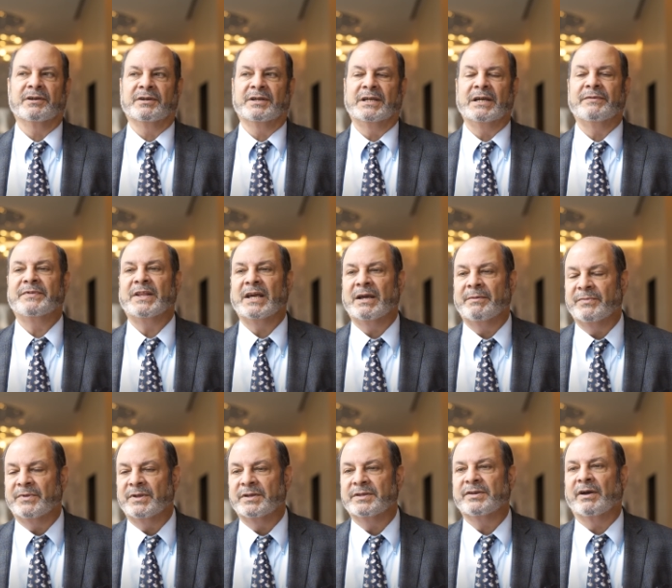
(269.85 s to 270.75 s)
give
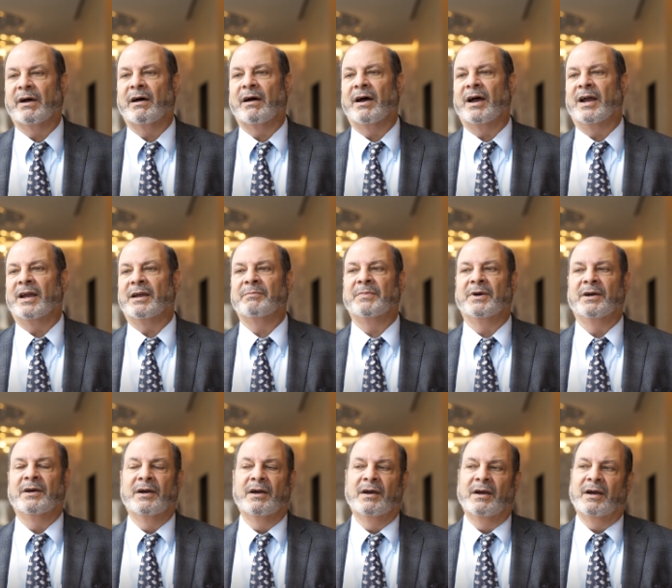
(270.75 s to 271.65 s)
them the time
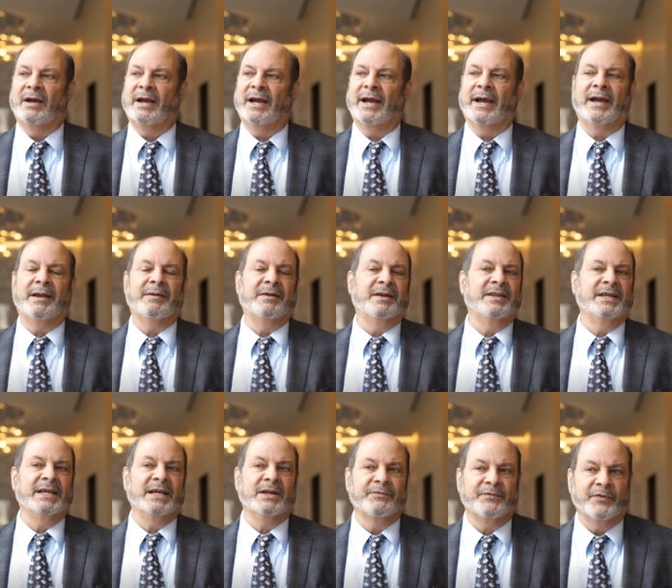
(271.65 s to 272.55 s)
and
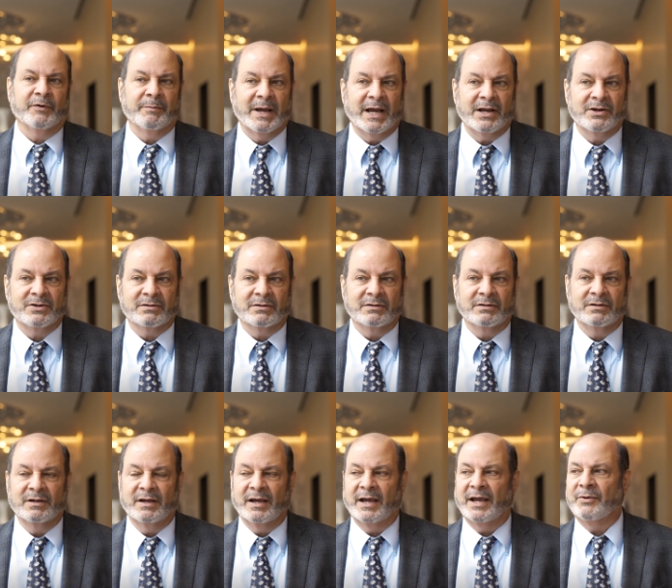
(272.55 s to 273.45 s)
the
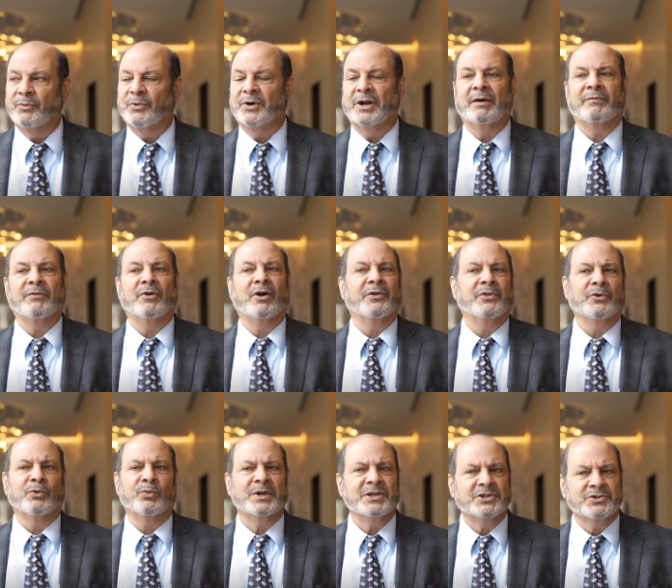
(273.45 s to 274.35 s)
information and whatever
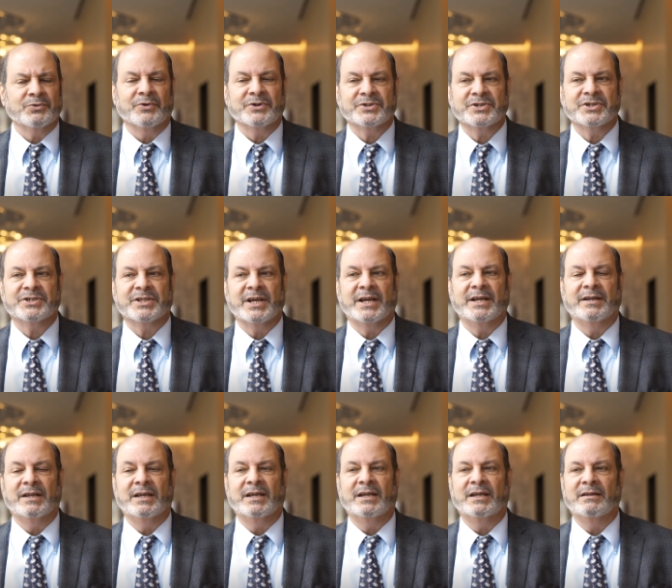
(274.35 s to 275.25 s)
other resources they
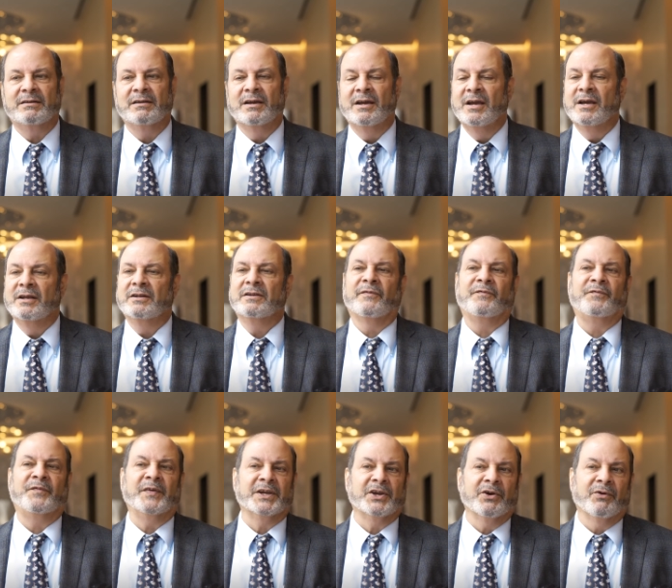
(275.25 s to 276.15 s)
need to
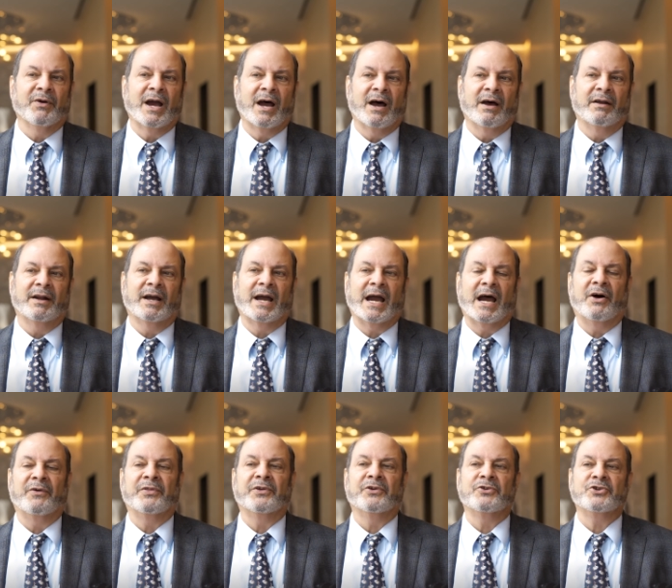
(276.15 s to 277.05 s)
figure out
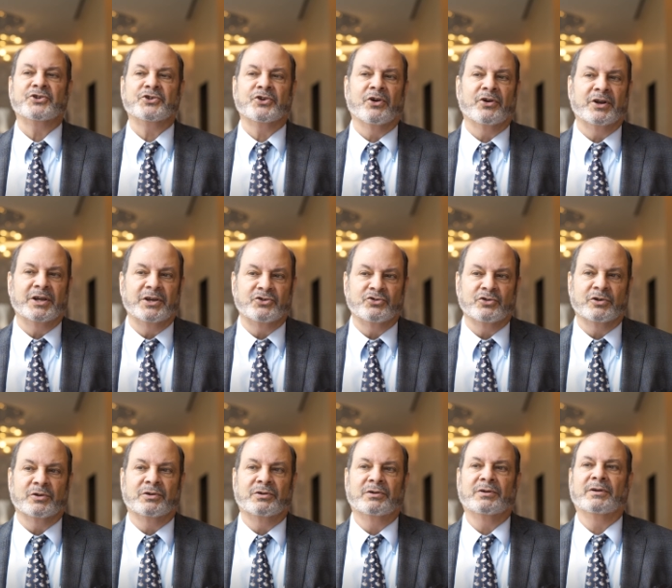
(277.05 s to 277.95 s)
how their journey
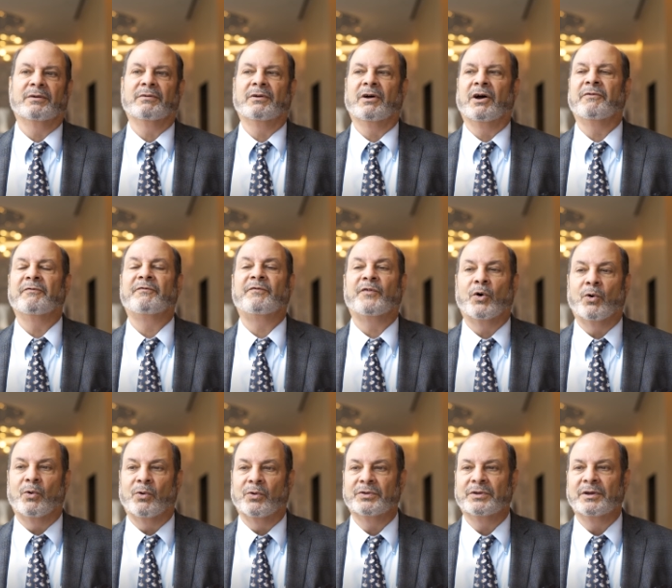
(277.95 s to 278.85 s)
should
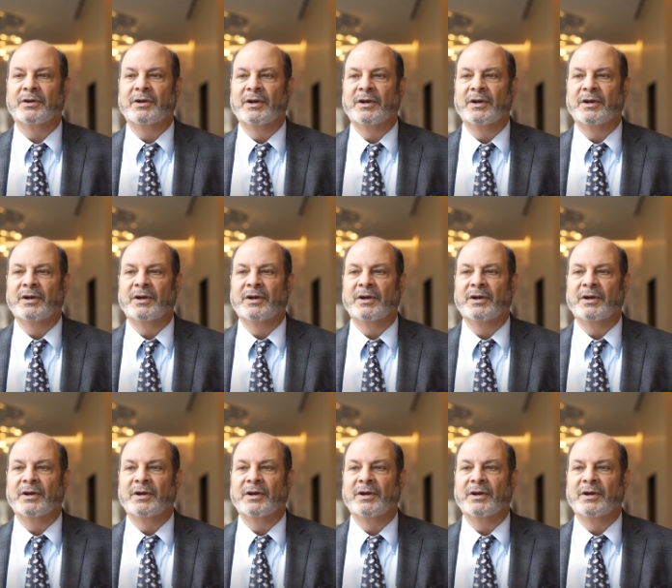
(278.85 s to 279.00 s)
unfold.